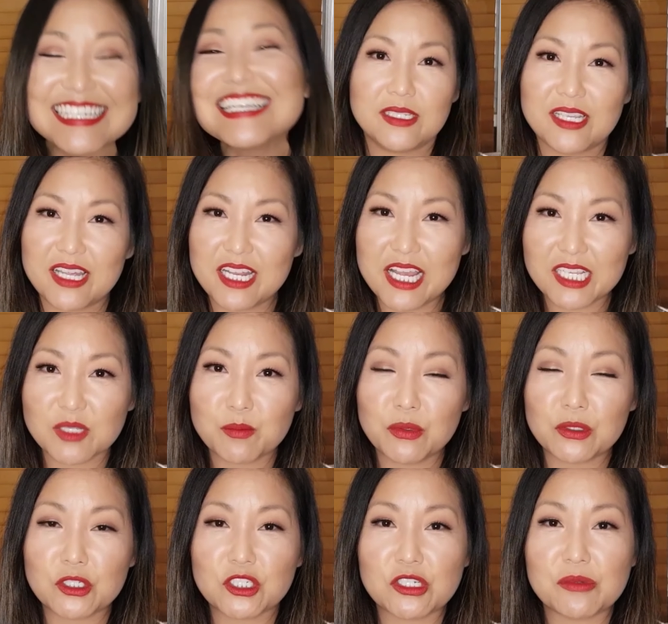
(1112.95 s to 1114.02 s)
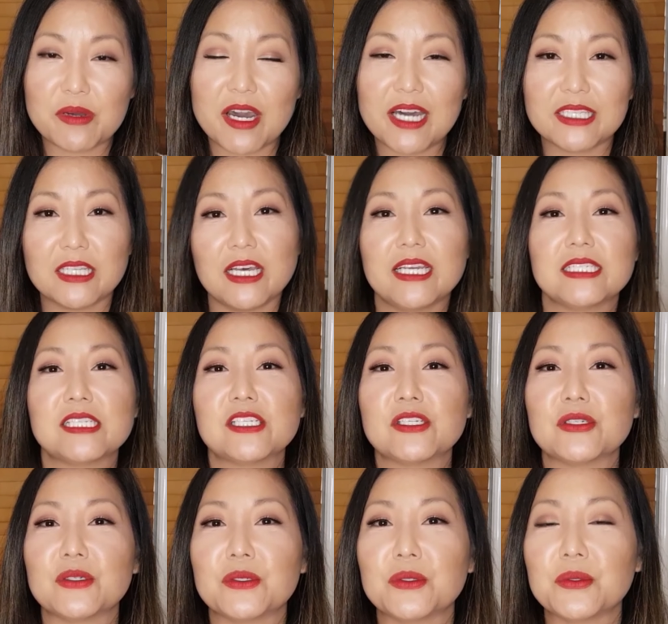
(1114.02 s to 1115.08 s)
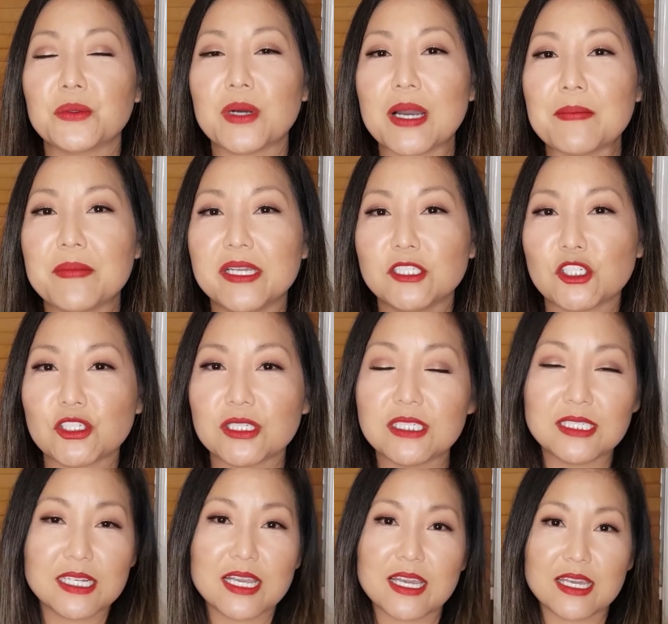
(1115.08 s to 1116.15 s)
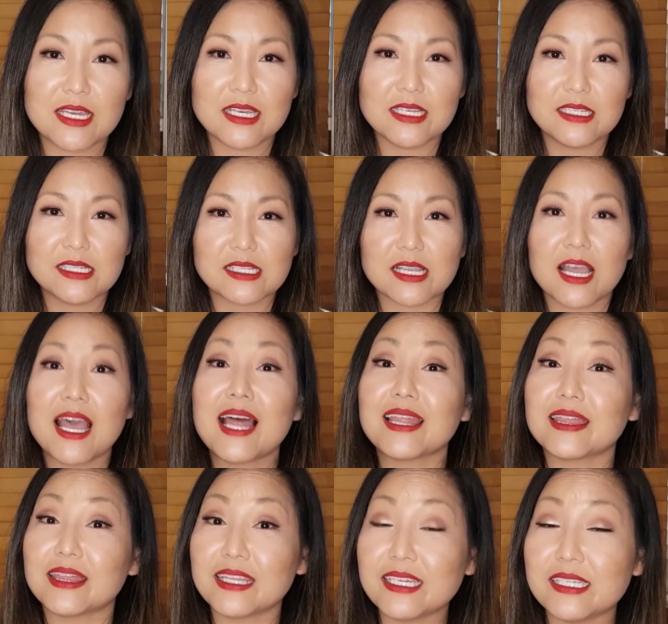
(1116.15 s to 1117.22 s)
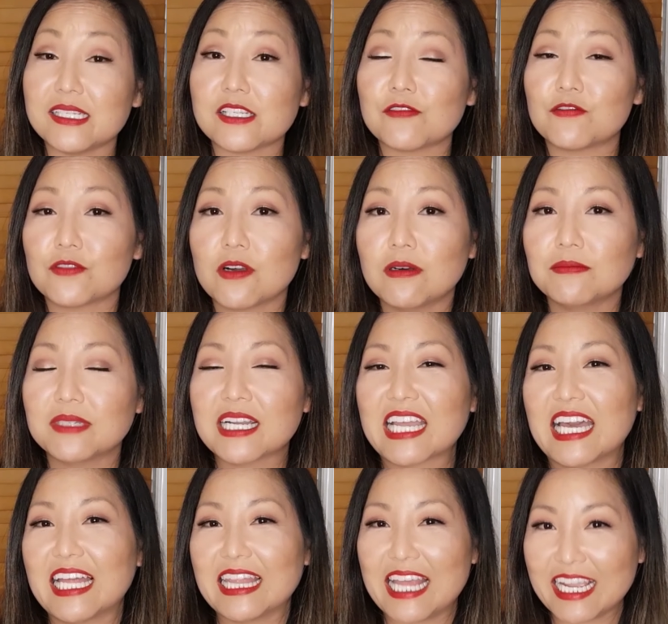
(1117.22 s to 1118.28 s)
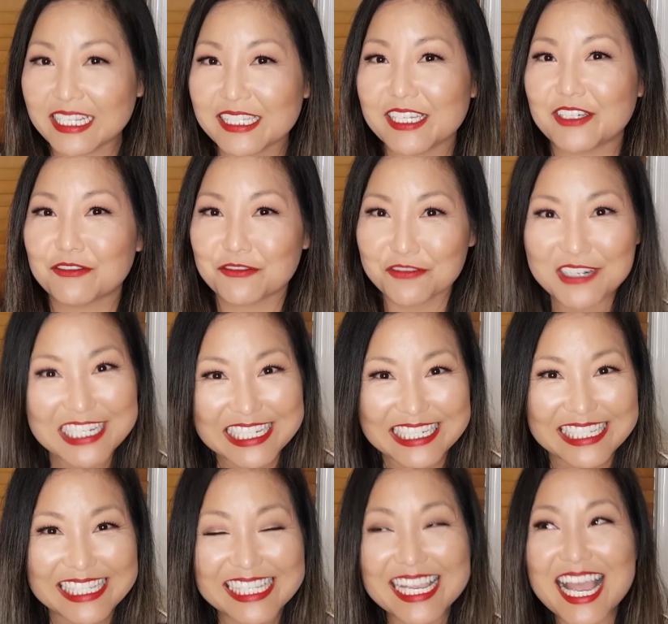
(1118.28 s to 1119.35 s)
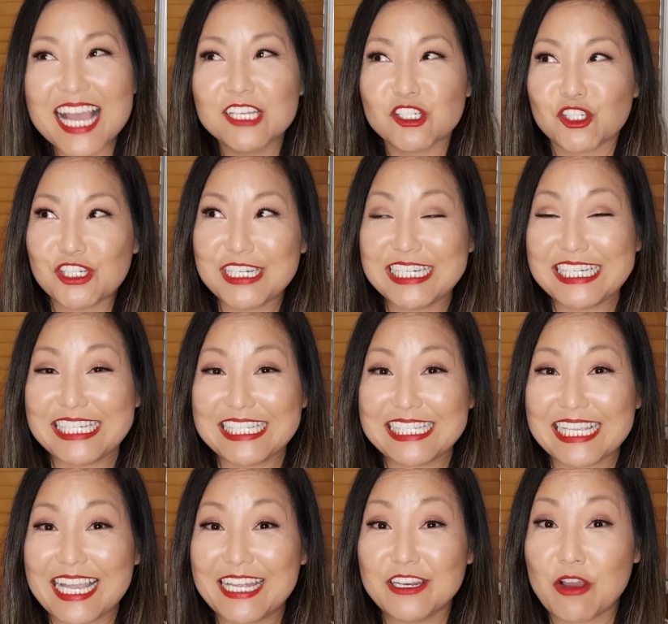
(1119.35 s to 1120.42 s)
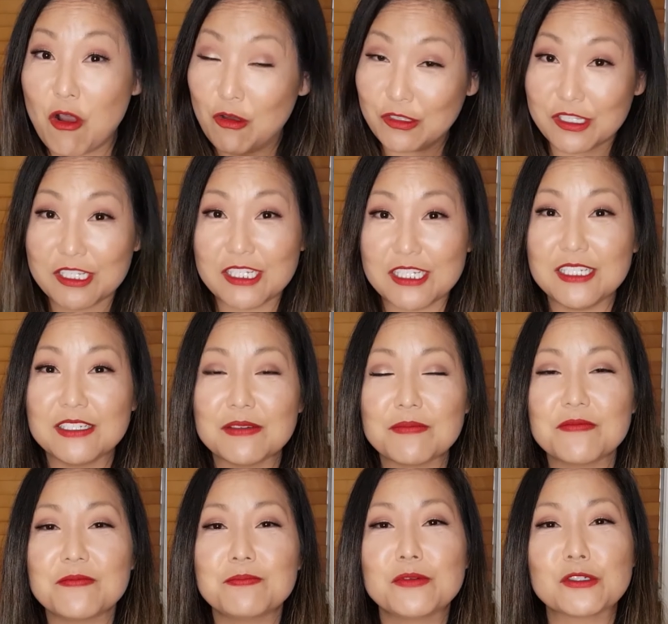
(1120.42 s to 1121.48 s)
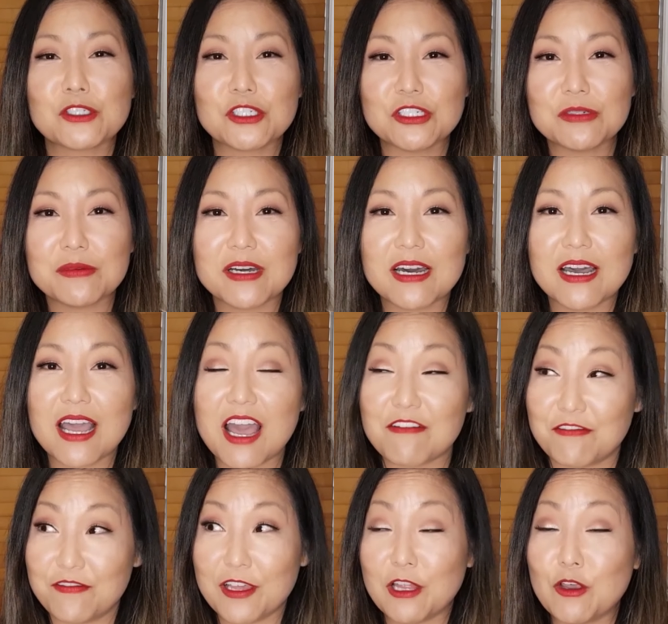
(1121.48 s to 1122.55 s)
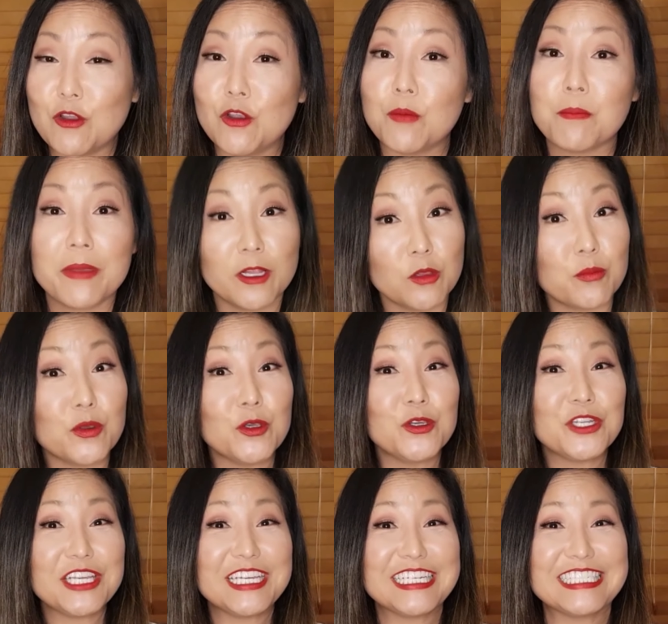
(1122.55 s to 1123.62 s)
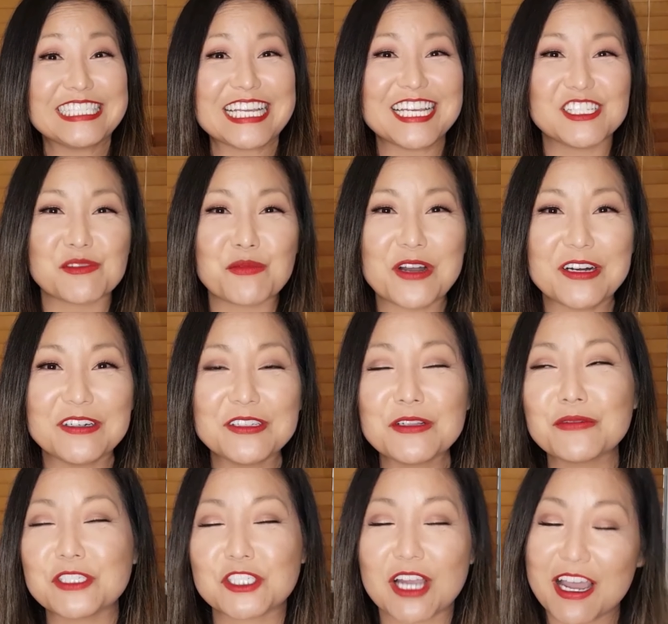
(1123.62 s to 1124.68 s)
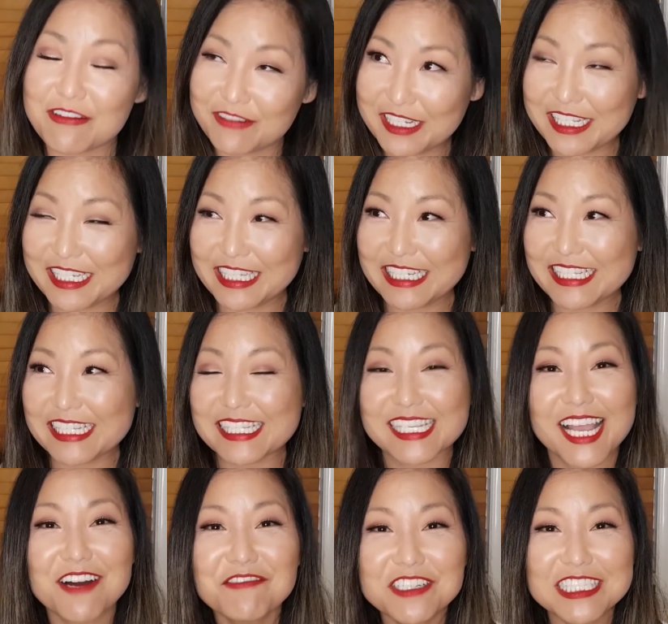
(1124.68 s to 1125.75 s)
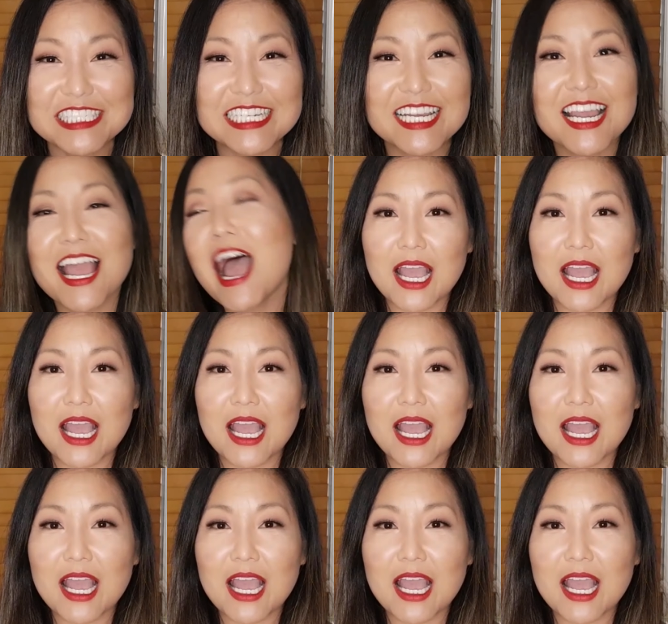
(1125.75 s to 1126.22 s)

So the next booktuber I'd like to mention is Liz from Galactic Reads. She is an Aussie booktuber, a fellow Melburnian as well, which I recently discovered.